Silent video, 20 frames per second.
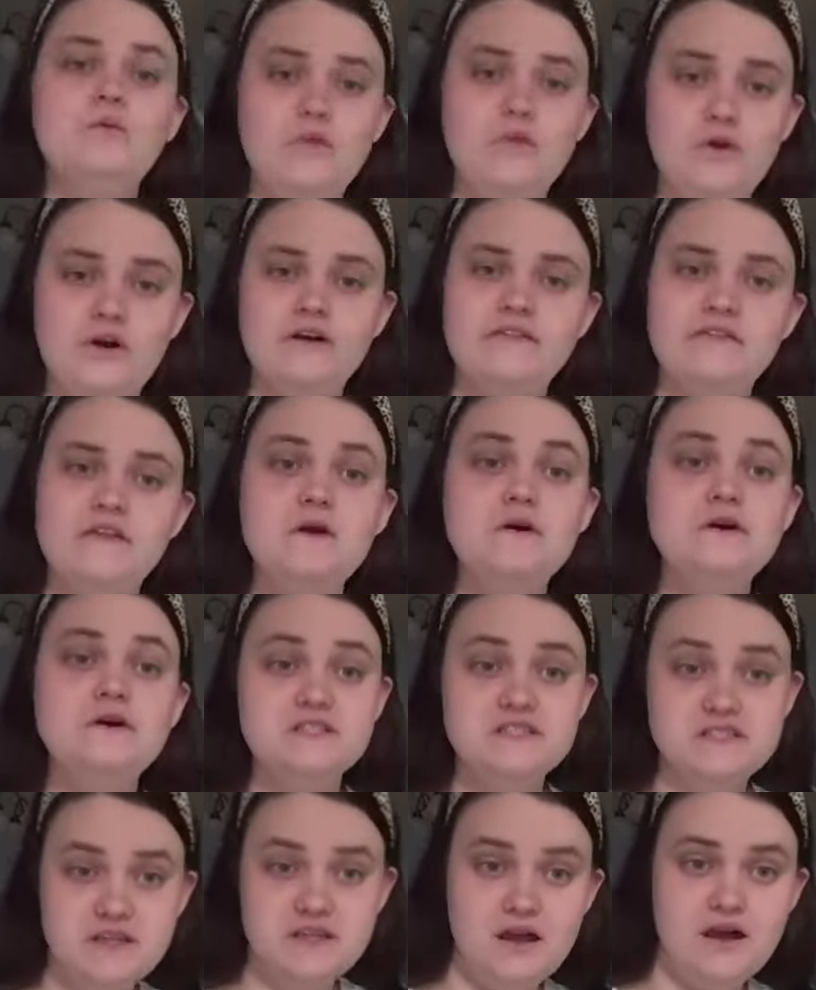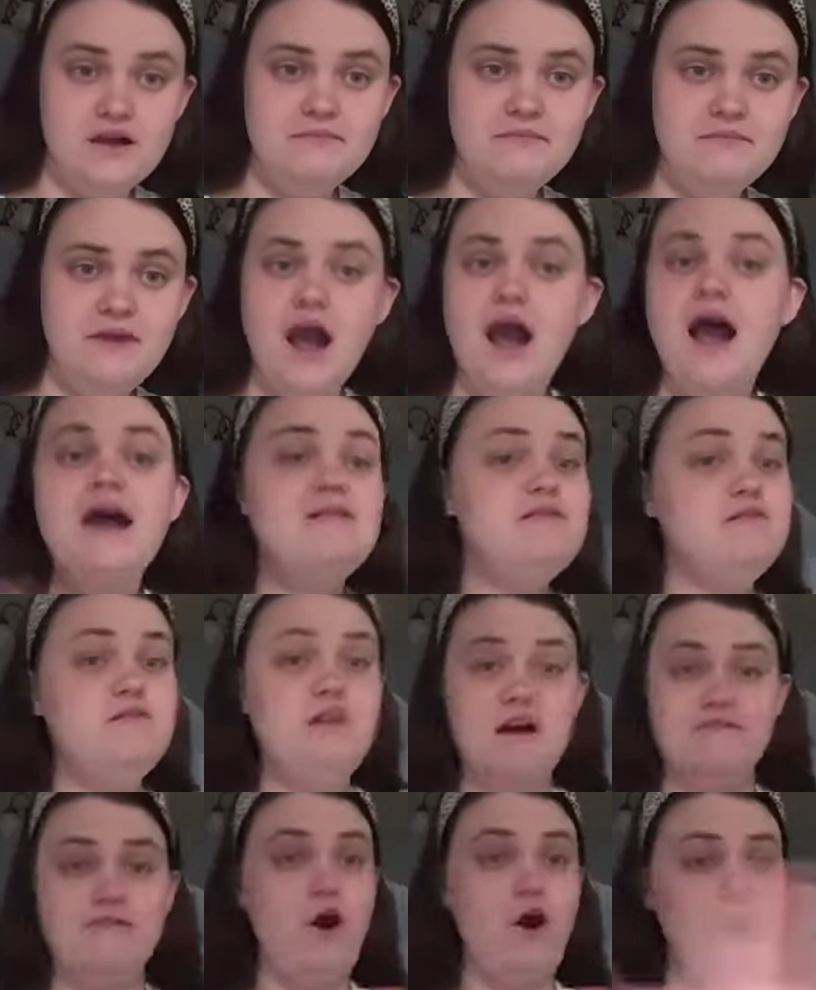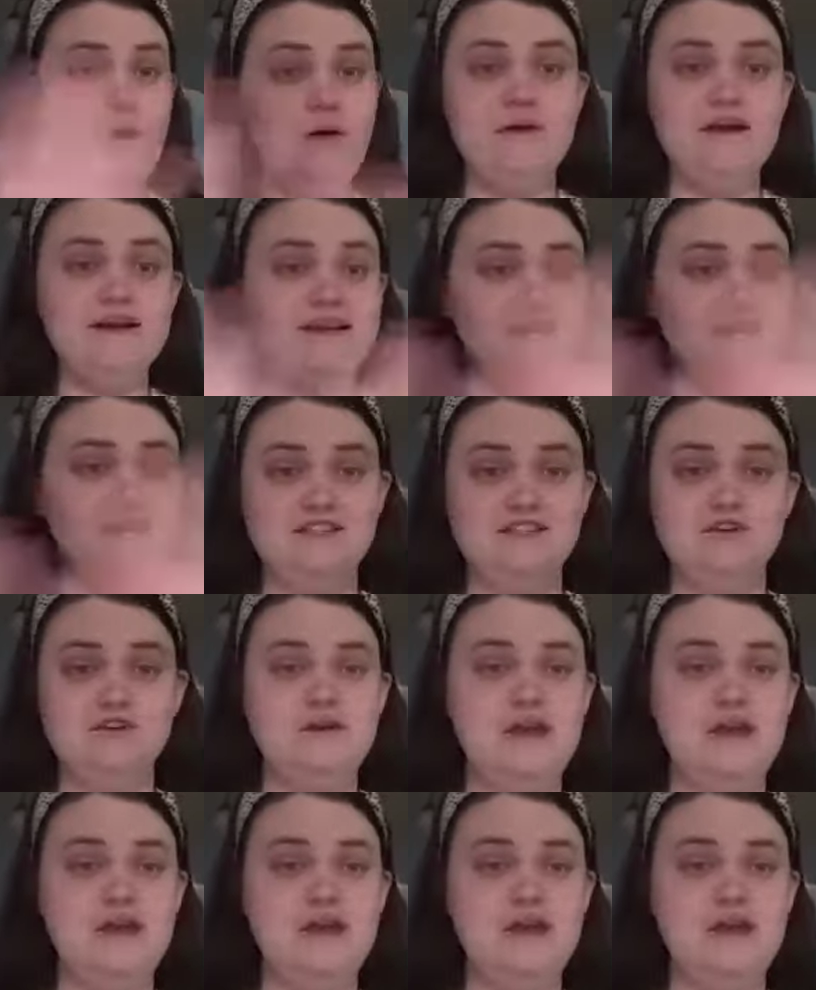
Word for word: Look, there are some. I love all my kids.